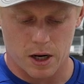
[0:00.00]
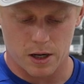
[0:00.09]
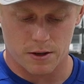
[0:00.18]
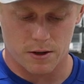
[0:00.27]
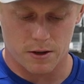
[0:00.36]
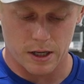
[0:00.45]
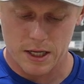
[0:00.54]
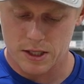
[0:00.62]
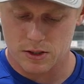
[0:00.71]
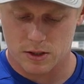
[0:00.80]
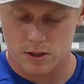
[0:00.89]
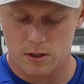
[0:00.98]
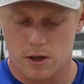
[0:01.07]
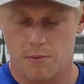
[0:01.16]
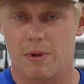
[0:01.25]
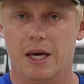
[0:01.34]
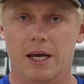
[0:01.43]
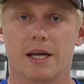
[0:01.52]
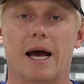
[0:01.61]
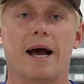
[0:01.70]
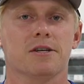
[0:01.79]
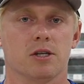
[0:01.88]
monitor is making
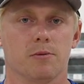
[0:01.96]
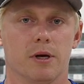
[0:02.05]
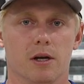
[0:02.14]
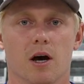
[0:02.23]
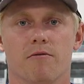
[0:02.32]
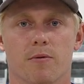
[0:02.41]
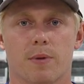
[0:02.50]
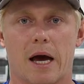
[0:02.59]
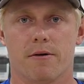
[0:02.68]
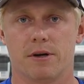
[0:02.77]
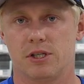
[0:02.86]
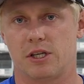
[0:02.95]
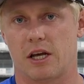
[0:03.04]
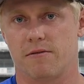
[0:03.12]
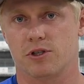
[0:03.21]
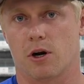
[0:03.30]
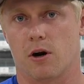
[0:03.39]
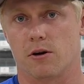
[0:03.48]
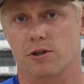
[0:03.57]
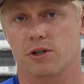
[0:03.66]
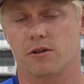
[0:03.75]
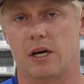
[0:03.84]
an estimate of your battery's state of
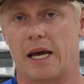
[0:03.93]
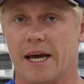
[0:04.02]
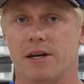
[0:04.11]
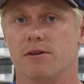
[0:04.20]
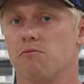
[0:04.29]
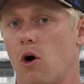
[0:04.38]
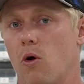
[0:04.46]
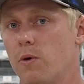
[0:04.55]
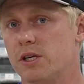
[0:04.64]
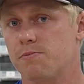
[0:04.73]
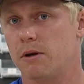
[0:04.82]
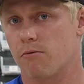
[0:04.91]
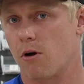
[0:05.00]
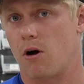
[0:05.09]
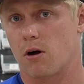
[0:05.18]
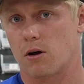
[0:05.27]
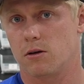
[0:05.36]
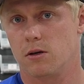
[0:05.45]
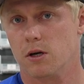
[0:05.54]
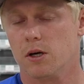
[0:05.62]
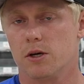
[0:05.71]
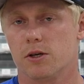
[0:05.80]
charge. It can always be wrong.
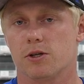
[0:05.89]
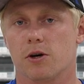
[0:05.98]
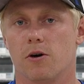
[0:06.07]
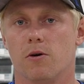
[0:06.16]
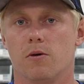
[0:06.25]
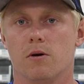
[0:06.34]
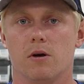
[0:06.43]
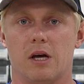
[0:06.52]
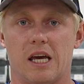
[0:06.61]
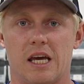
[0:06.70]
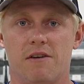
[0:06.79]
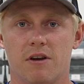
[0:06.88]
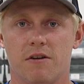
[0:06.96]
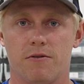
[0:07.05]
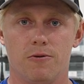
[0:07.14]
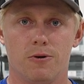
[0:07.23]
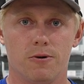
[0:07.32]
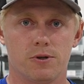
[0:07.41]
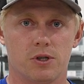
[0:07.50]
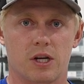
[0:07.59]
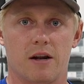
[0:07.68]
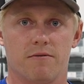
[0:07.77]
So even if you use
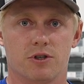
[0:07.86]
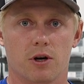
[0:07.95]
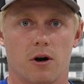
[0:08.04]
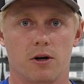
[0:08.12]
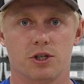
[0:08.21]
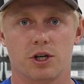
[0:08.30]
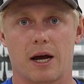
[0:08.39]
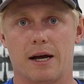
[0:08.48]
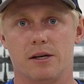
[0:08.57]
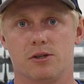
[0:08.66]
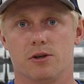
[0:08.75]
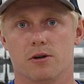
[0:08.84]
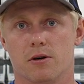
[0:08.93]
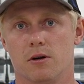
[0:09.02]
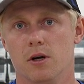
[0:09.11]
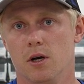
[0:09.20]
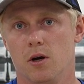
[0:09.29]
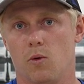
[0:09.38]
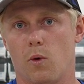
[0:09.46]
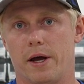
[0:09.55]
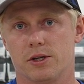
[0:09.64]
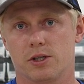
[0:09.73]
state of charge as your
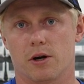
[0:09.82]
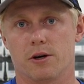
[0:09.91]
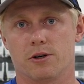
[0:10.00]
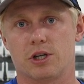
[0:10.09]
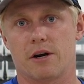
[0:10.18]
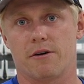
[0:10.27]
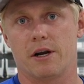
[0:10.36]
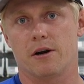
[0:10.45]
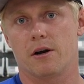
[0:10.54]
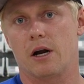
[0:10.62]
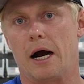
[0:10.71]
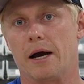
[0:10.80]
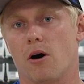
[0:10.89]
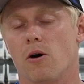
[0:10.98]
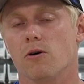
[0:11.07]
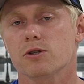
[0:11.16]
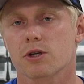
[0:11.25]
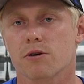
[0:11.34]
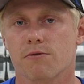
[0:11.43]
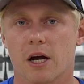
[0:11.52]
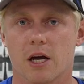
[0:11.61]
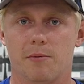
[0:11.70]
way to start your generator, I also
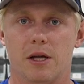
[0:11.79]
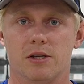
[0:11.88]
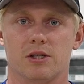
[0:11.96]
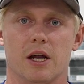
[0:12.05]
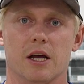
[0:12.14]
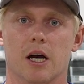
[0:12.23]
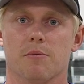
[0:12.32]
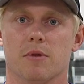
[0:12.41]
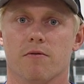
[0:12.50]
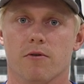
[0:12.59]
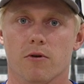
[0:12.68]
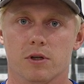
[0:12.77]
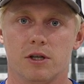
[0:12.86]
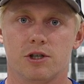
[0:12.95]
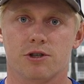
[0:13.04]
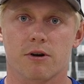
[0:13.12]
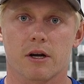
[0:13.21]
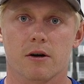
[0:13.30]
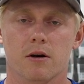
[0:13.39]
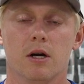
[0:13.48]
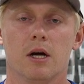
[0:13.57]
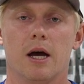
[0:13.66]
recommend setting up the voltage
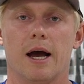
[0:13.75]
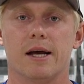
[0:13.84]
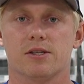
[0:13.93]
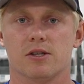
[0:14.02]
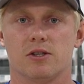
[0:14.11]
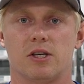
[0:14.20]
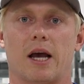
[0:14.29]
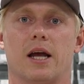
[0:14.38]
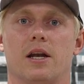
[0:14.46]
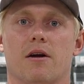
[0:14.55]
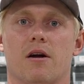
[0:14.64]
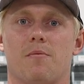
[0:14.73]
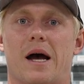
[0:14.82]
trigger as a secondary